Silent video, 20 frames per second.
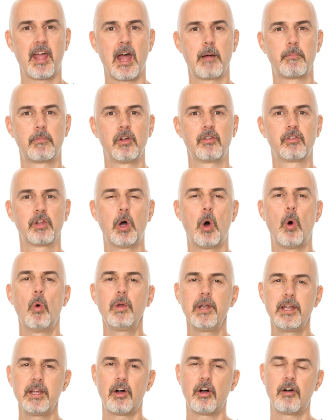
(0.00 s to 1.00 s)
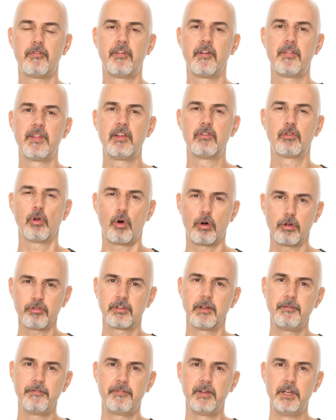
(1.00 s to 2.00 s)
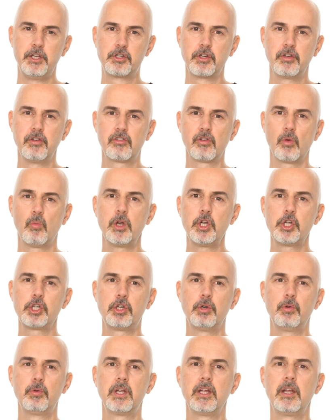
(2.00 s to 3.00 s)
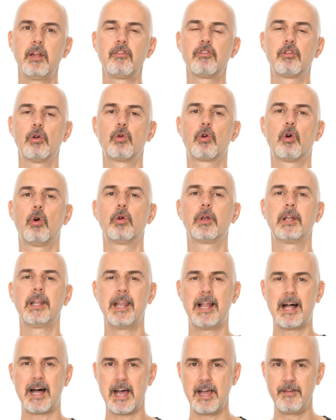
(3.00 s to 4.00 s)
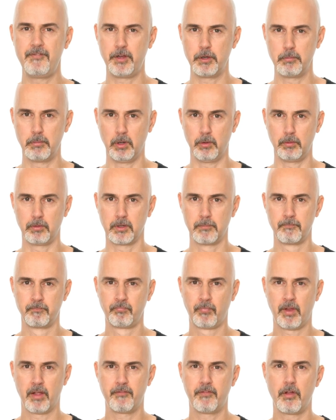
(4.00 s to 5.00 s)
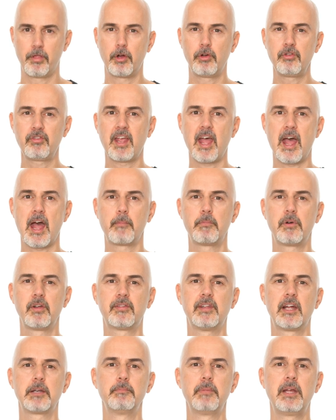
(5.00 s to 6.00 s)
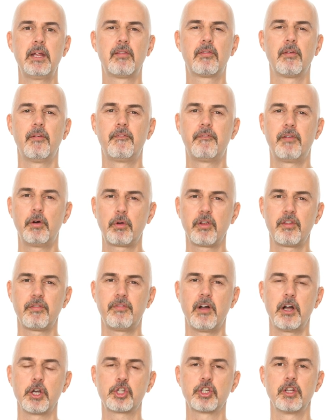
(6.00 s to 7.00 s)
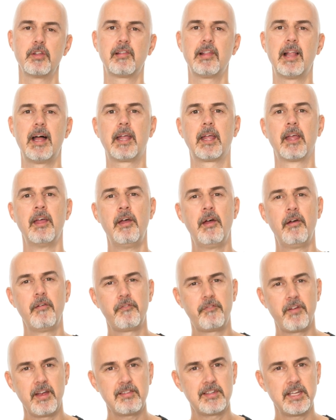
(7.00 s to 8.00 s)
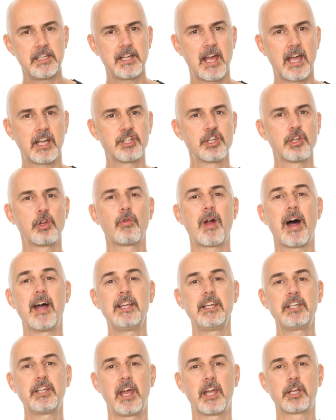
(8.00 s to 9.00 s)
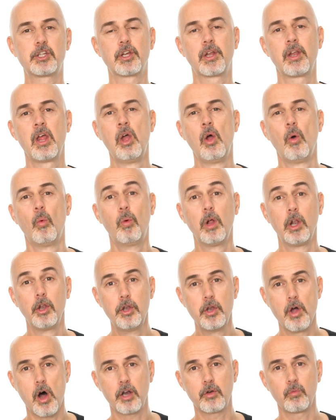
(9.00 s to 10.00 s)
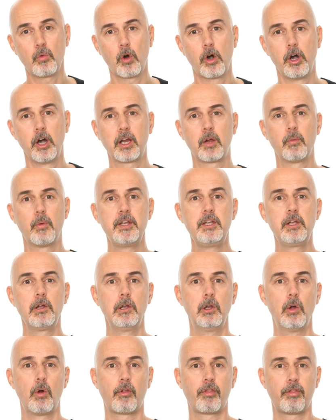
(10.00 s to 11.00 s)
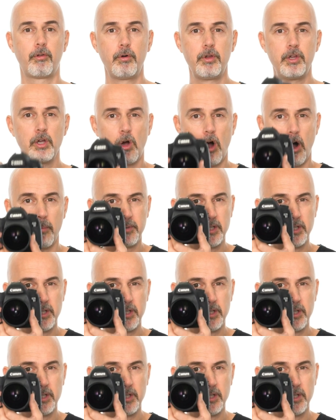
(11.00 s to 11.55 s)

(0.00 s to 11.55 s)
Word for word: cameras only offer these awesome features when shooting in so-called live view mode. For those cameras, that means focus functions like face detection or eye detection will not work when you look through your